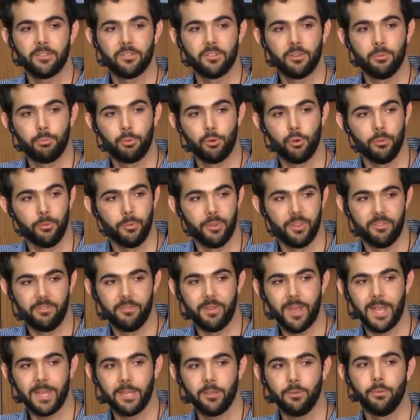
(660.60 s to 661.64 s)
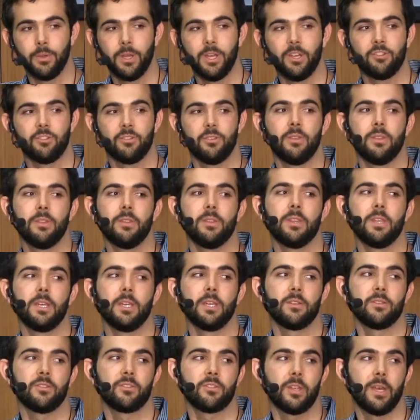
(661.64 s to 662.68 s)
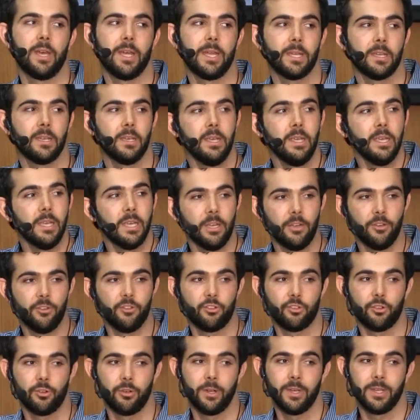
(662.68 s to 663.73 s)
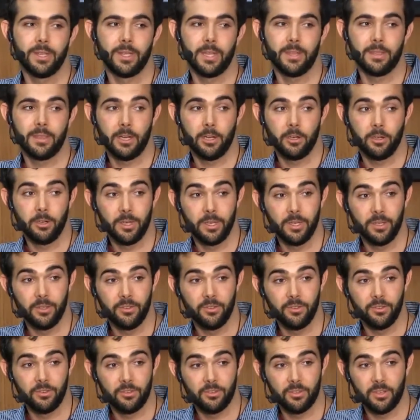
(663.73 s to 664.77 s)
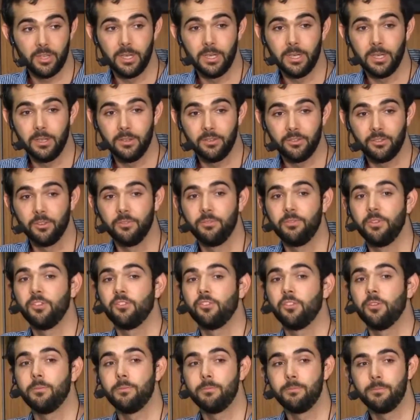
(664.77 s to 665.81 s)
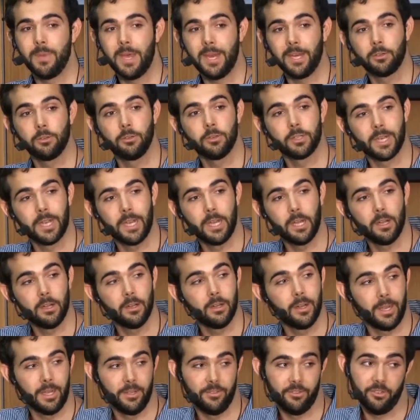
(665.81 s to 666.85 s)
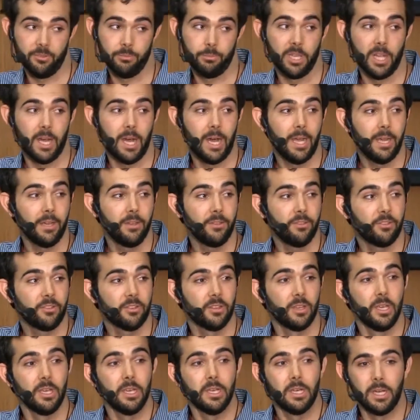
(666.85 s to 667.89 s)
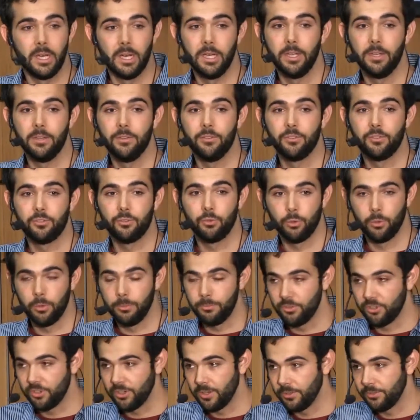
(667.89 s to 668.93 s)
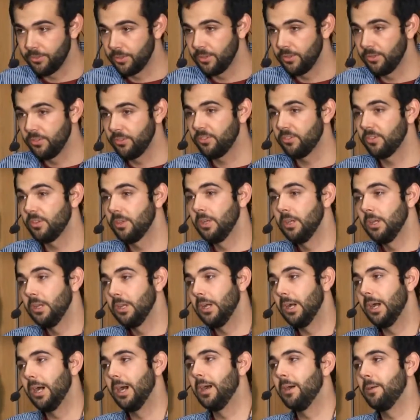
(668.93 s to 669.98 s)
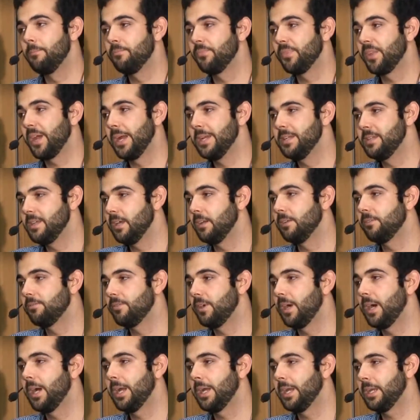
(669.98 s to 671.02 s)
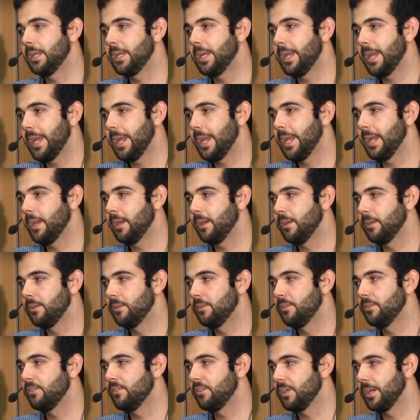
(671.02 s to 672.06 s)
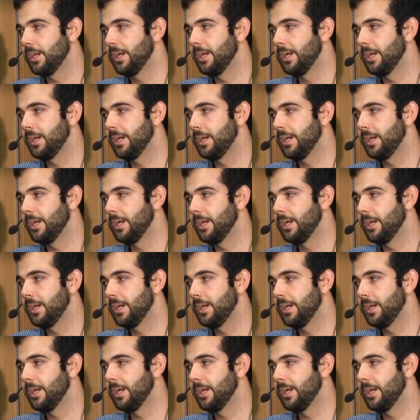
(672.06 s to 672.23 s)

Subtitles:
support with evacuation, things like ensuring that there is sufficient medical care and supplies in storm shelters, identifying and